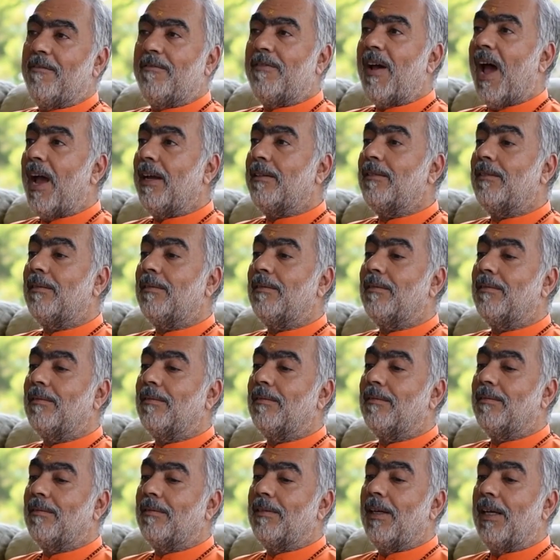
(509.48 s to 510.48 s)
fact,
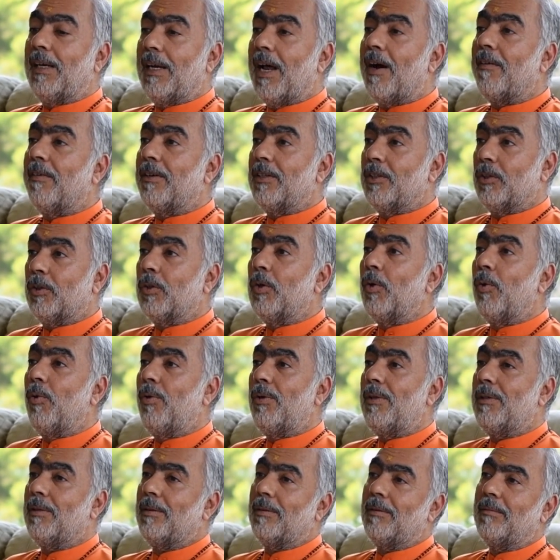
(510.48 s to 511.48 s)
in our
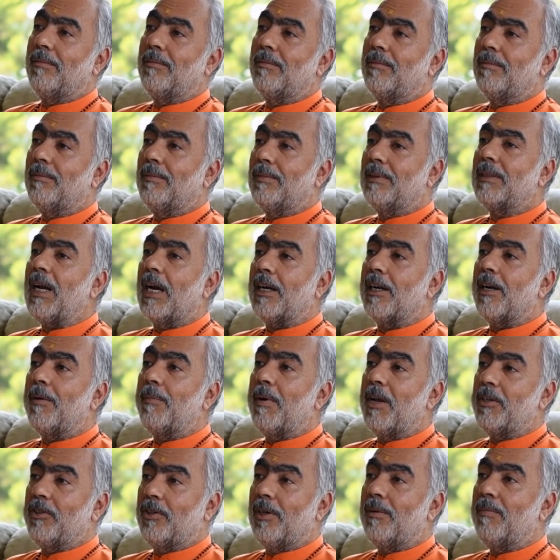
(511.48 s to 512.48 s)
schools, started
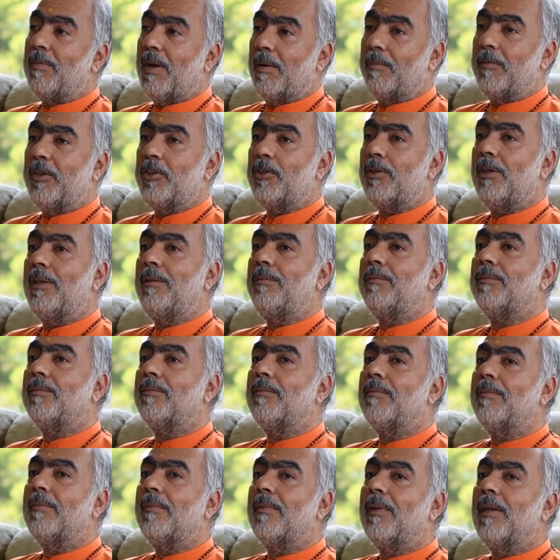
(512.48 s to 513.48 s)
by Chinmaya Mission,
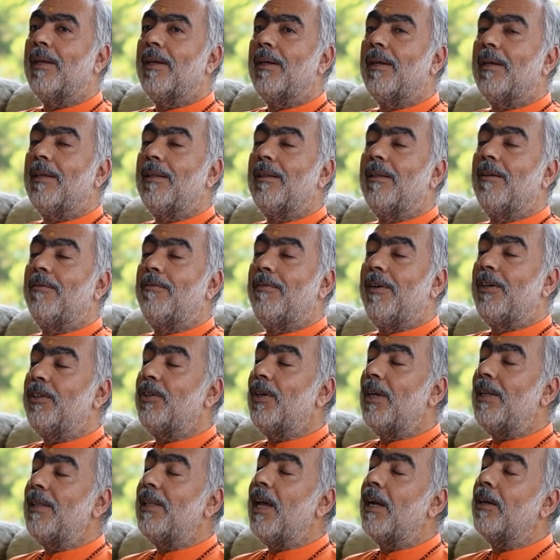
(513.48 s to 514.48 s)
the
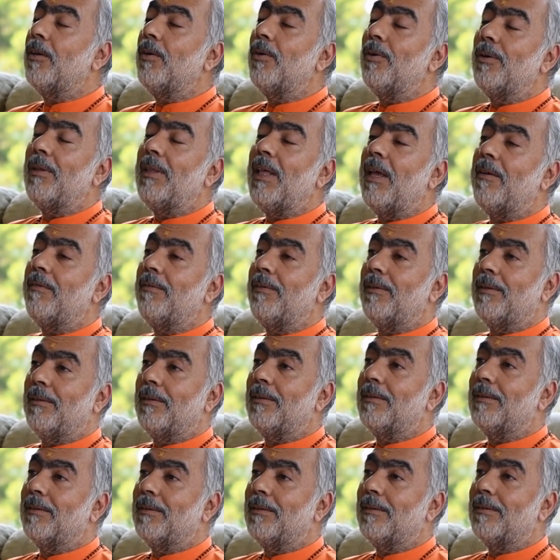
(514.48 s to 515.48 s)
vision that Gurudev
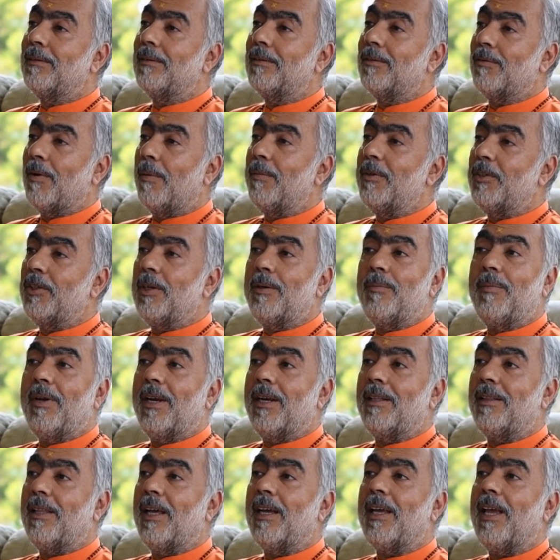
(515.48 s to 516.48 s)
Swami
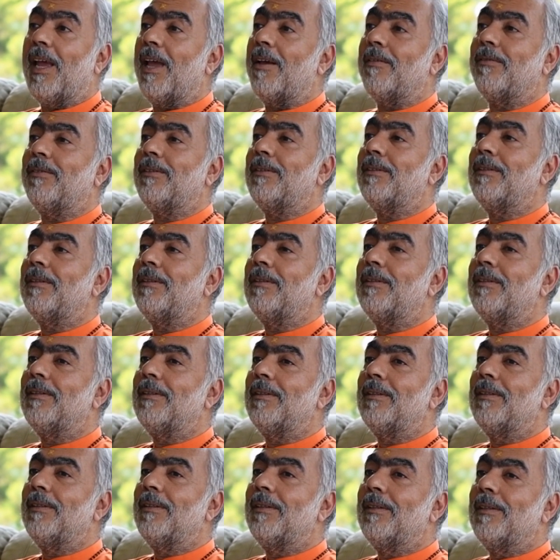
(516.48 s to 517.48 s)
Chinmayananda gave
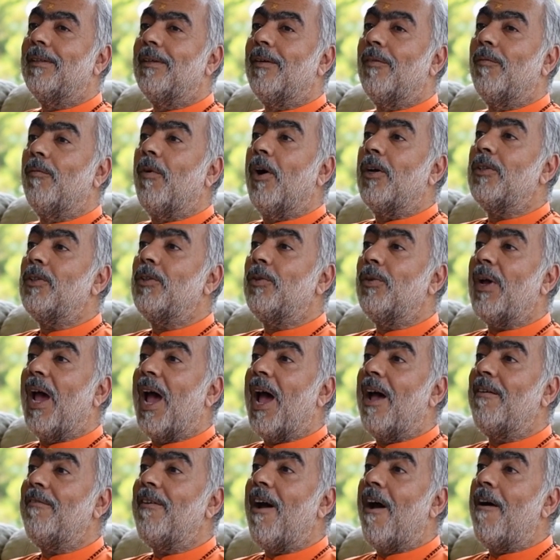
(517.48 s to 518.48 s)
was to
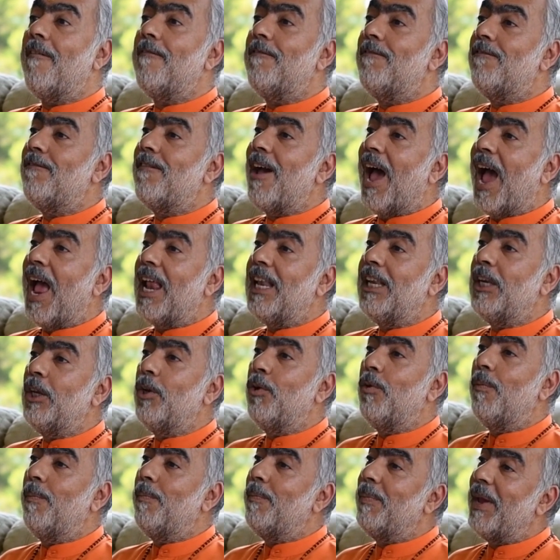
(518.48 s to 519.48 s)
have
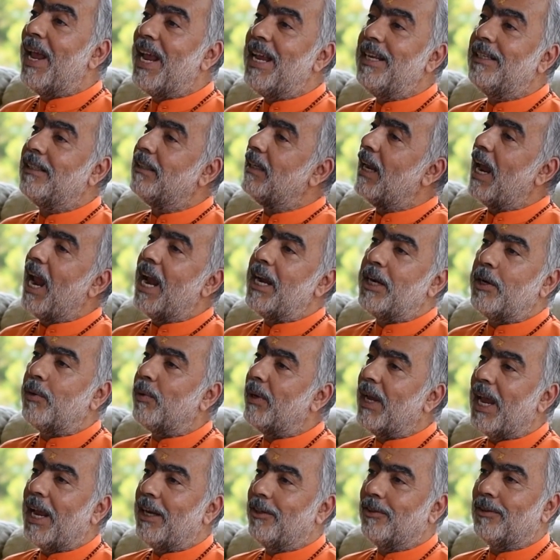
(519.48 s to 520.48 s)
value-based
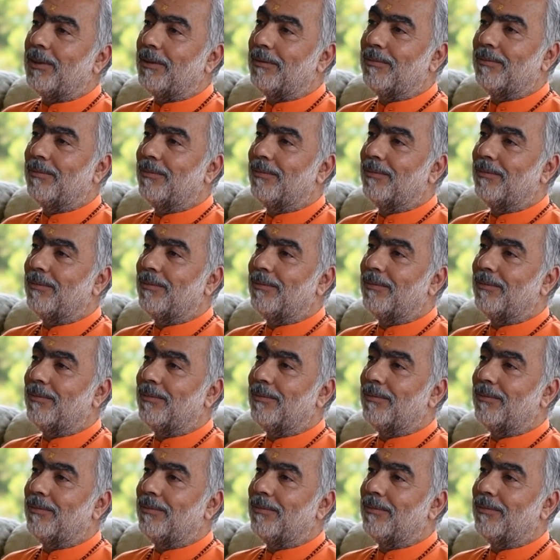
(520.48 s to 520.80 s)
education.